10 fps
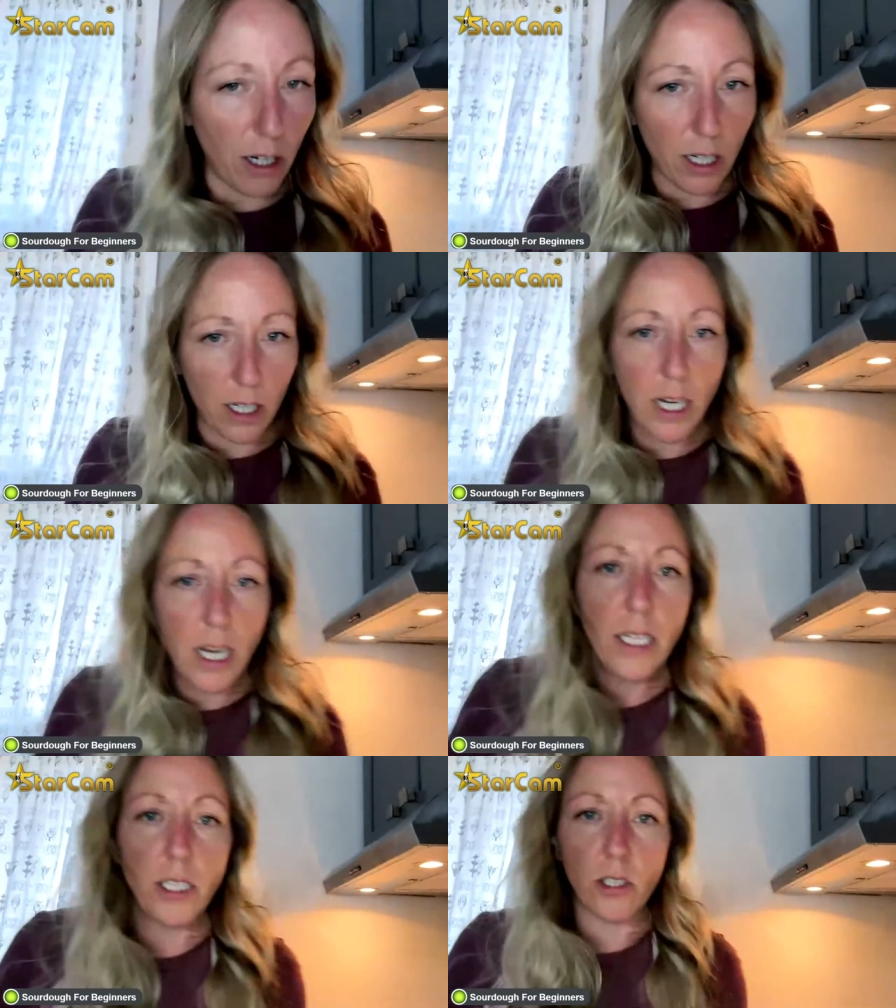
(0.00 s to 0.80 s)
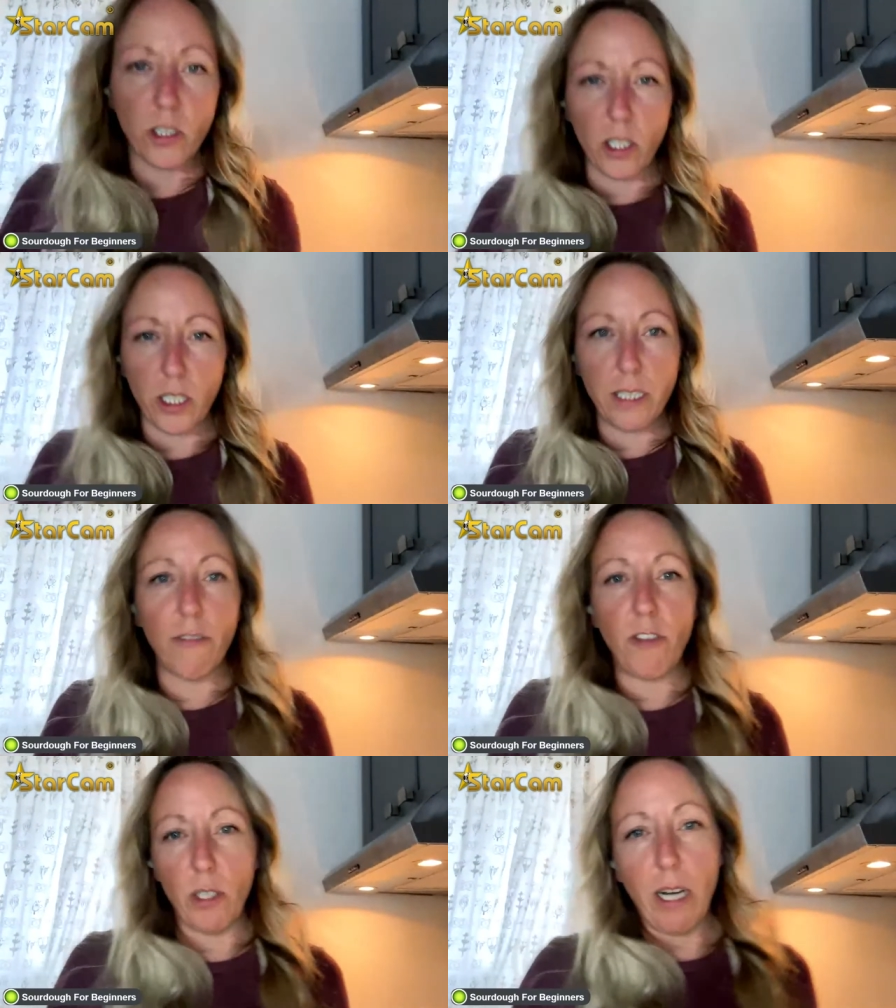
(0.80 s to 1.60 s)
are, you're starting
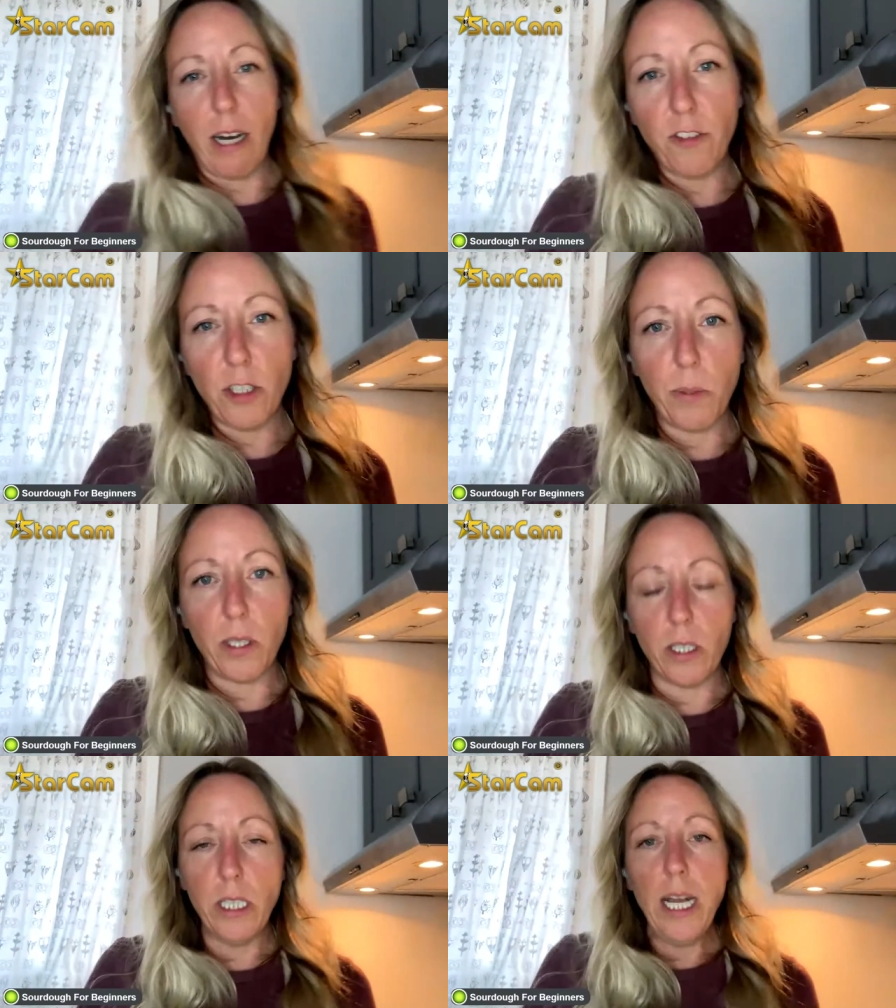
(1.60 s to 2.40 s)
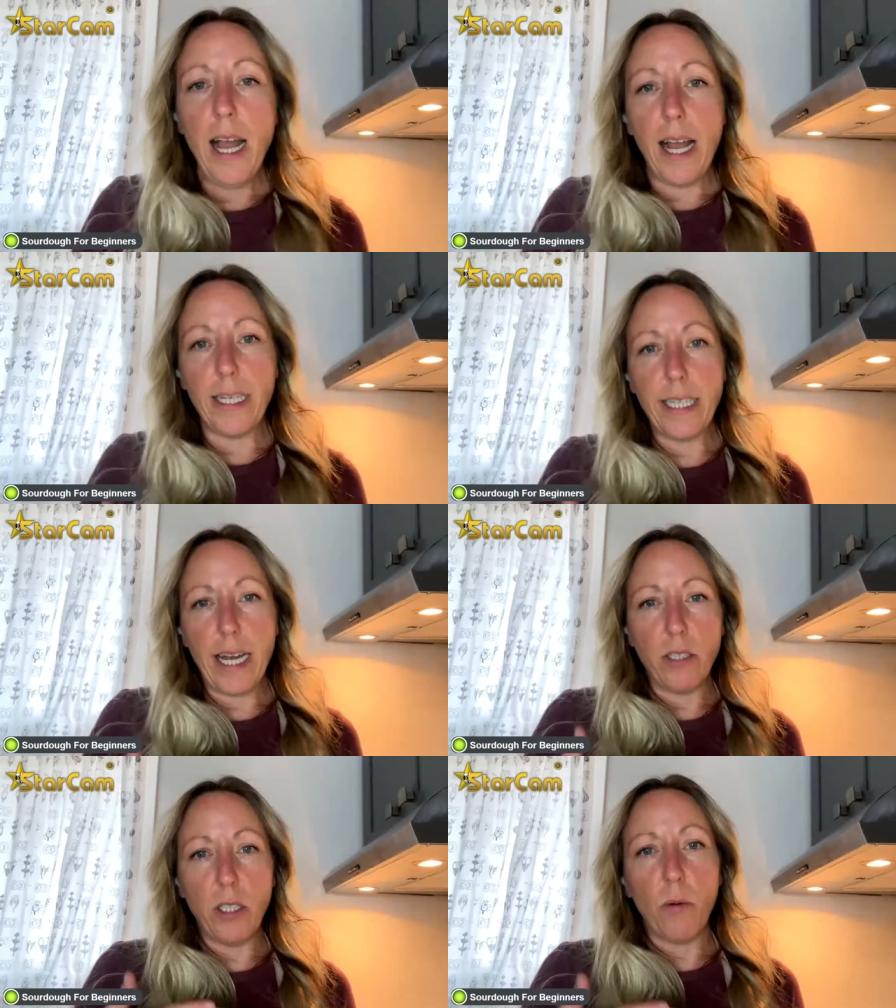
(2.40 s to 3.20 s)
to feel comfortable, and
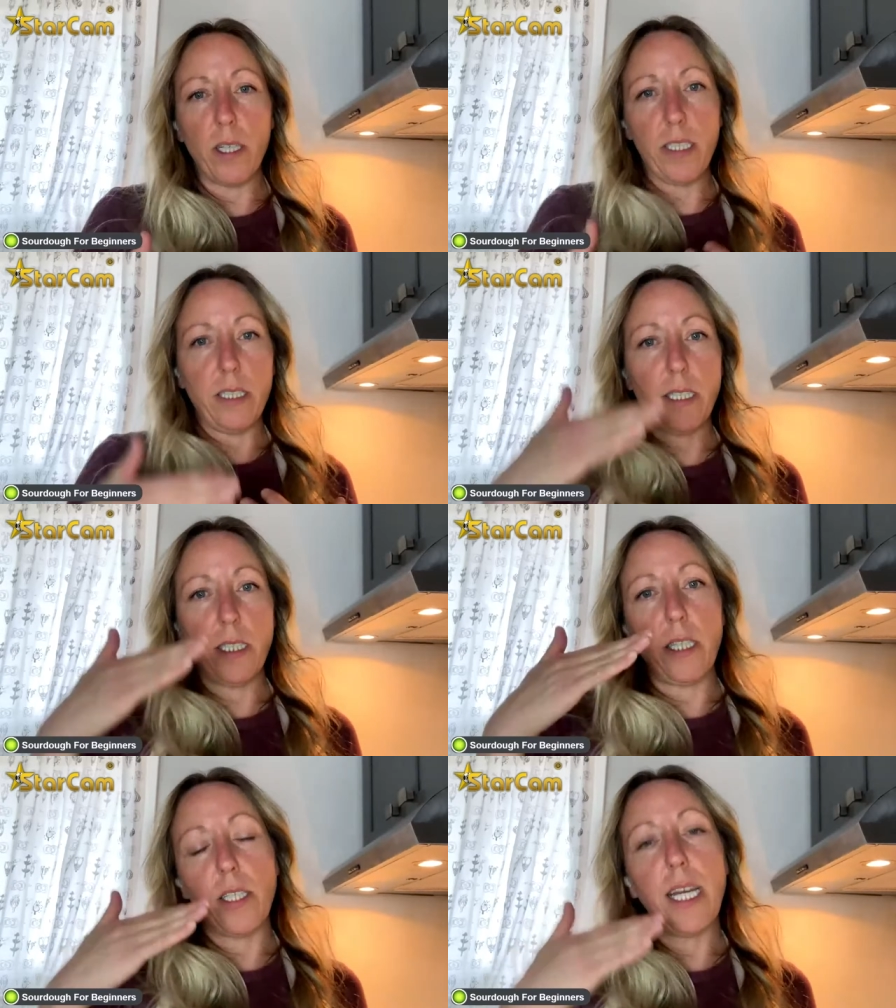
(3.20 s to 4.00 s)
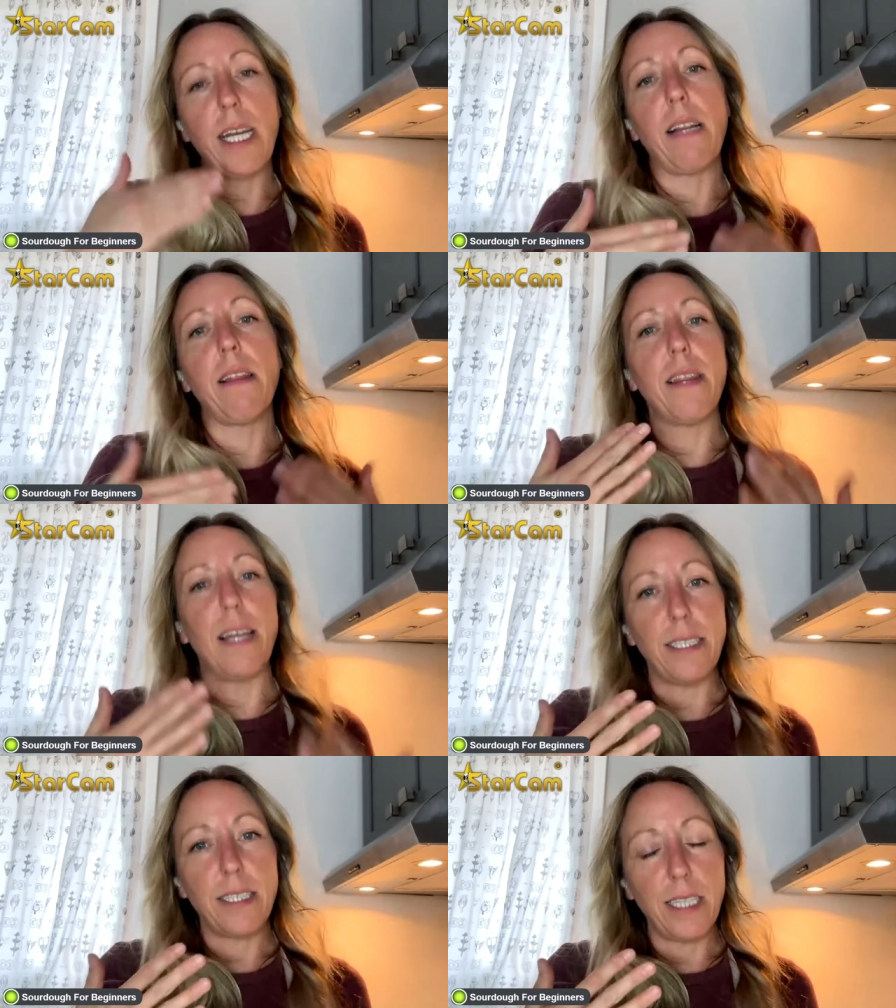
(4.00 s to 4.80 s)
now you want to start getting
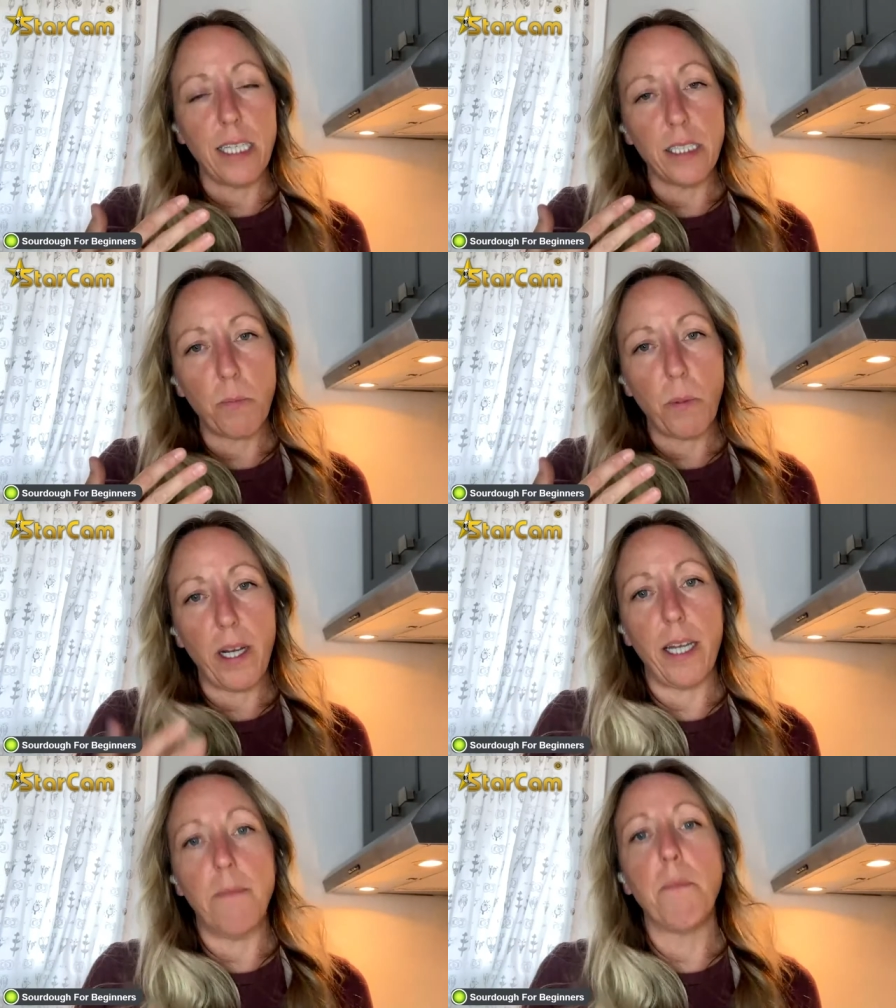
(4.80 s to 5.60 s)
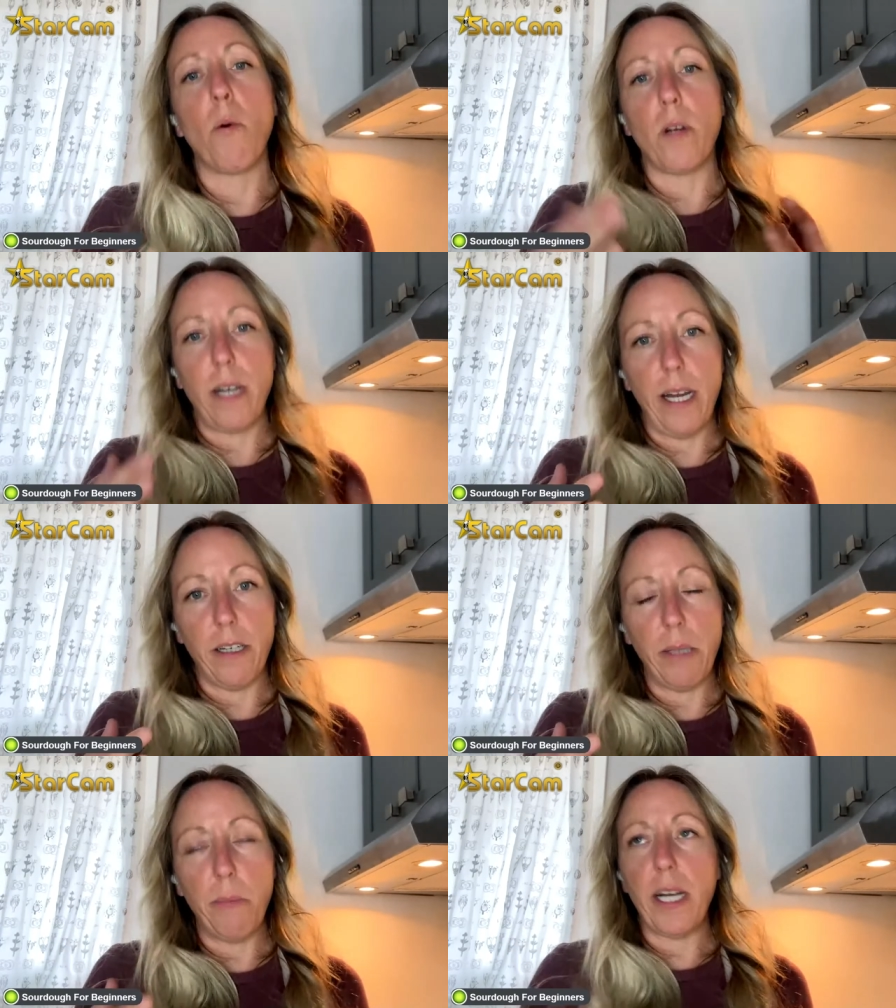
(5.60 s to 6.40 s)
less dense bread, more
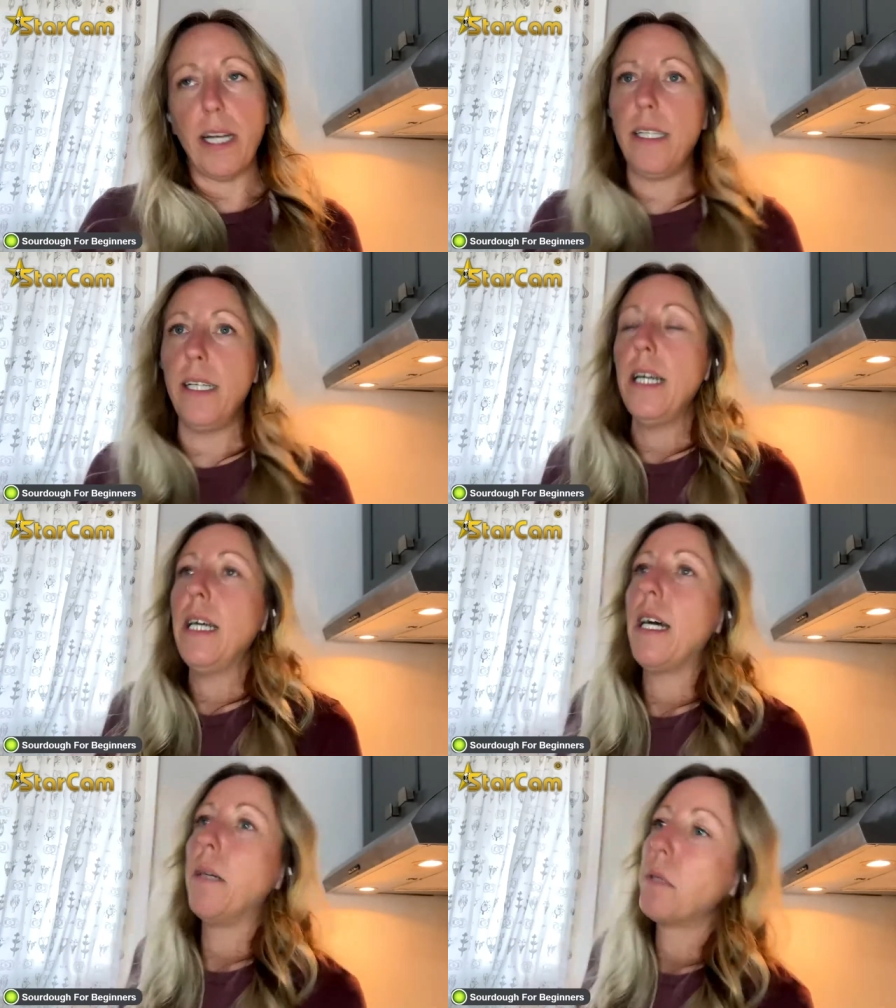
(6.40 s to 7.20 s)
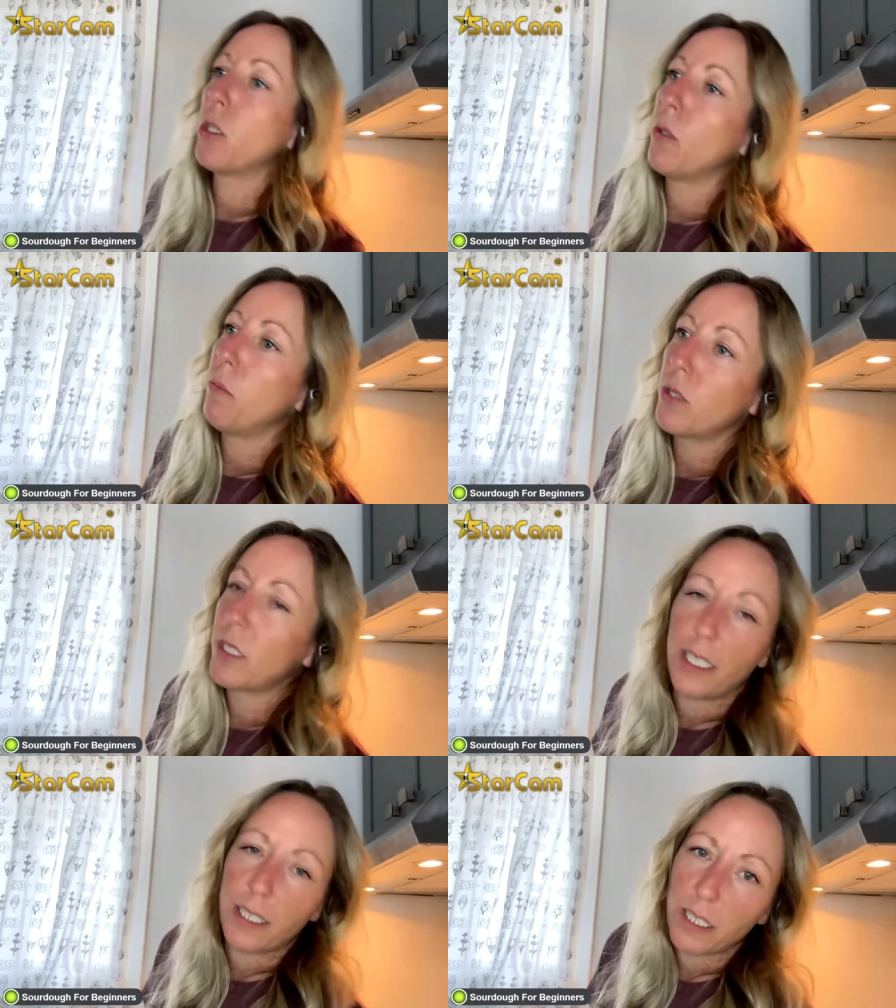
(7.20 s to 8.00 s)
airy bread. Um, so in most